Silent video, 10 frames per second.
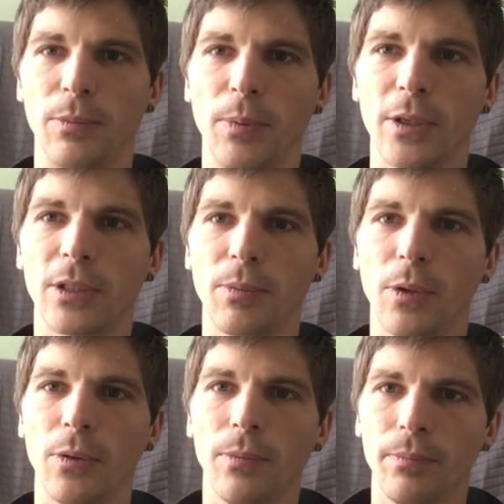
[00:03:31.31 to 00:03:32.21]

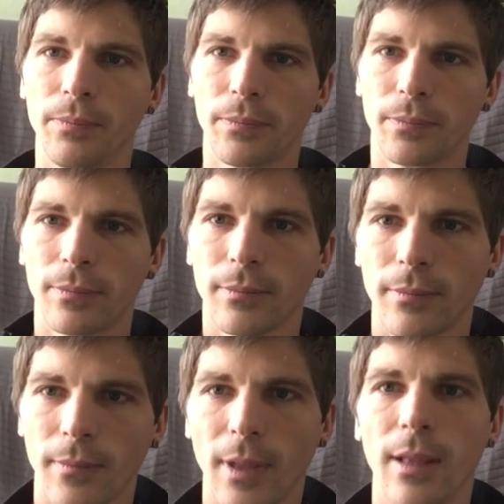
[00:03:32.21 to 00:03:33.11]
possible.
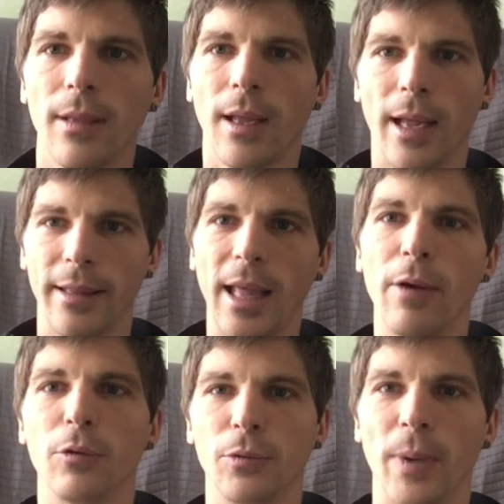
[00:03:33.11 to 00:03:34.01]
And that
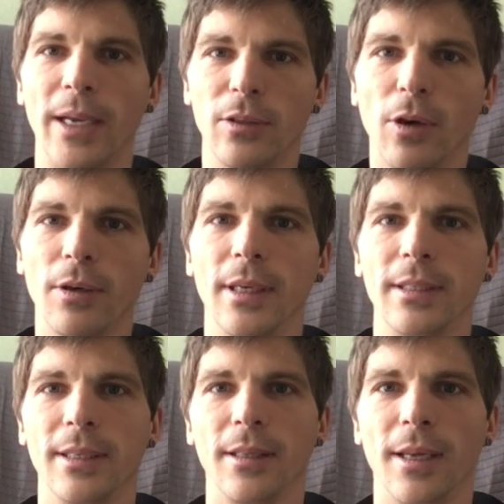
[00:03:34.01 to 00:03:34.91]
was my dog
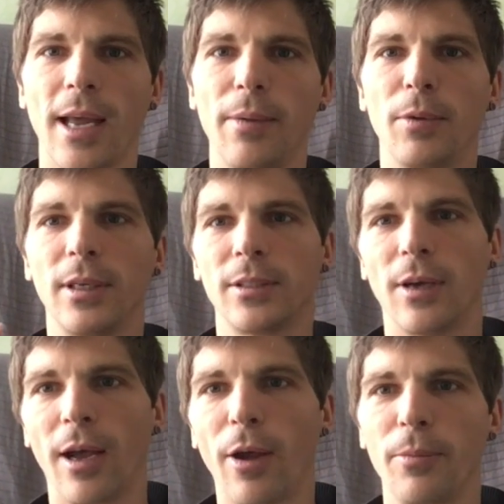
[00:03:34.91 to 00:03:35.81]
hitting the camera, so
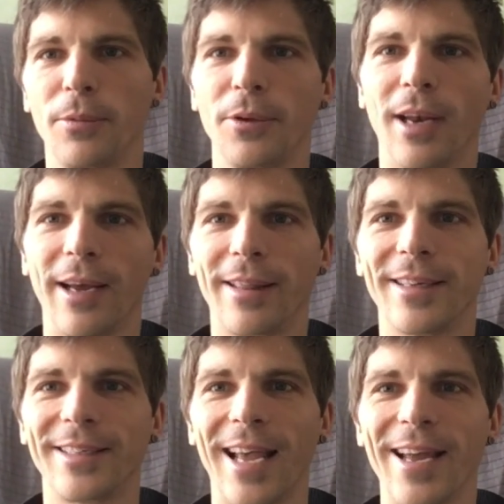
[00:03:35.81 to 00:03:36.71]
I hope you like
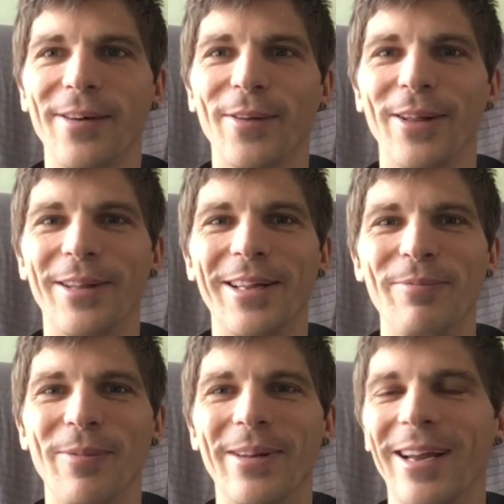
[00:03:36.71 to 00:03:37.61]
this angle
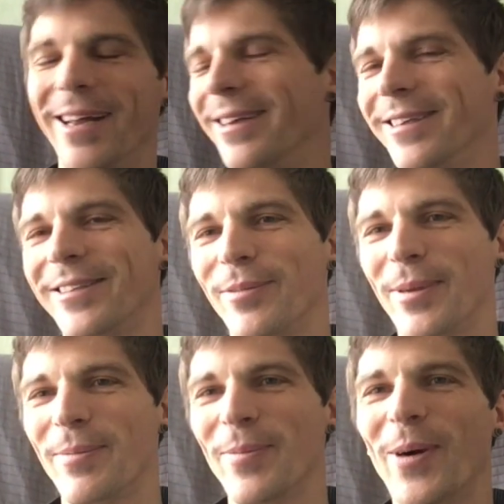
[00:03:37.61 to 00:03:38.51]
a little
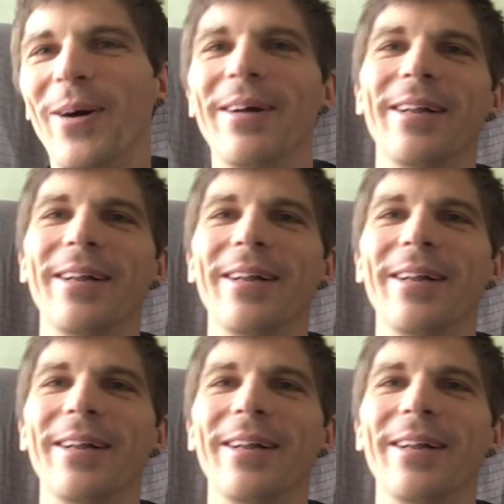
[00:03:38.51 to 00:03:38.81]
bit more.